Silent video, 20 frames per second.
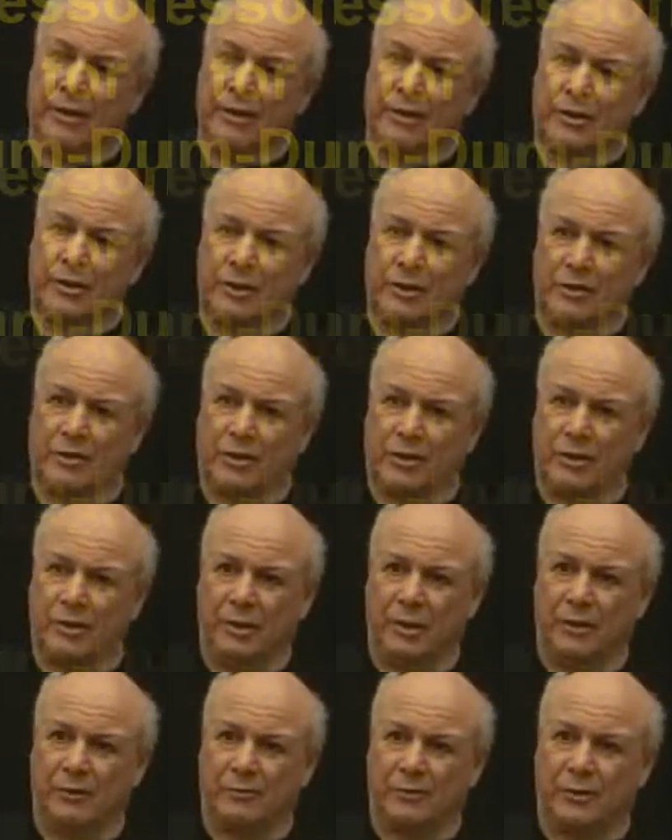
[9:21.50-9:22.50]
So
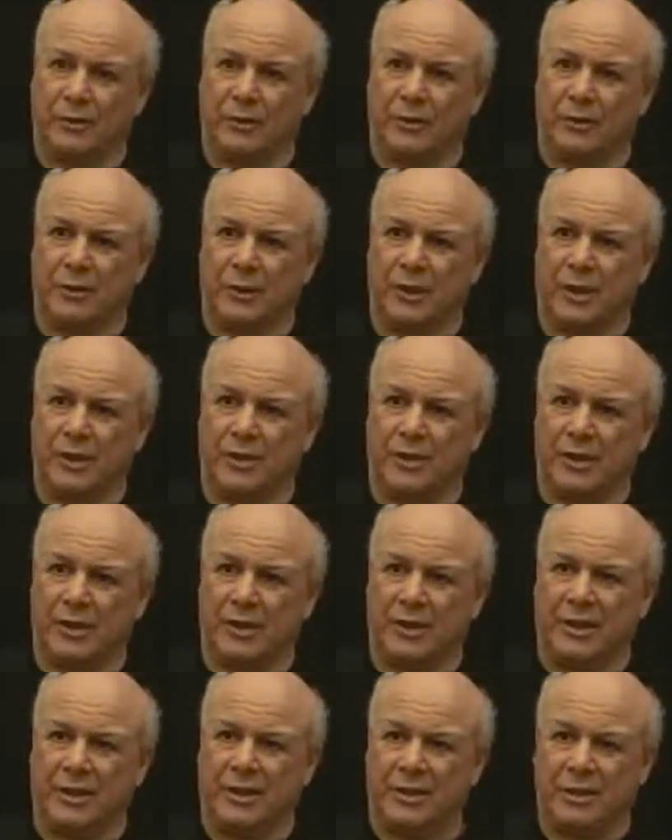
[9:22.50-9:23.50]
tune in for
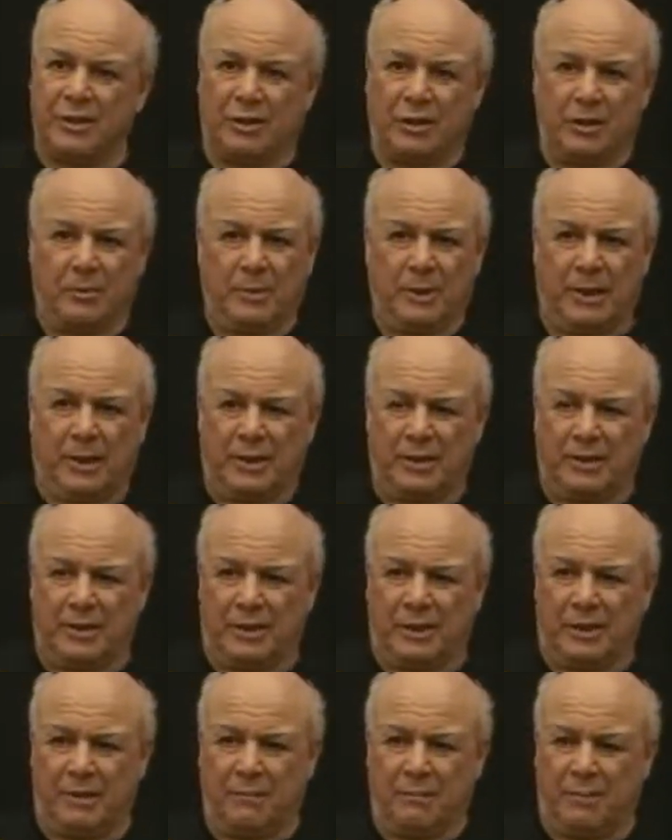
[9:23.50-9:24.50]
intonation. This is Gorebagg
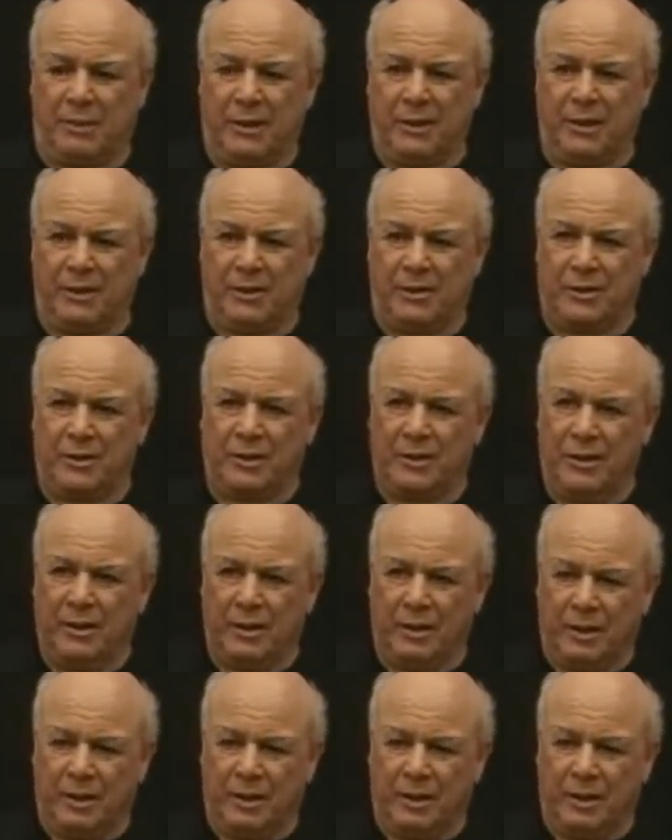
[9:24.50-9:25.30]
saying peace.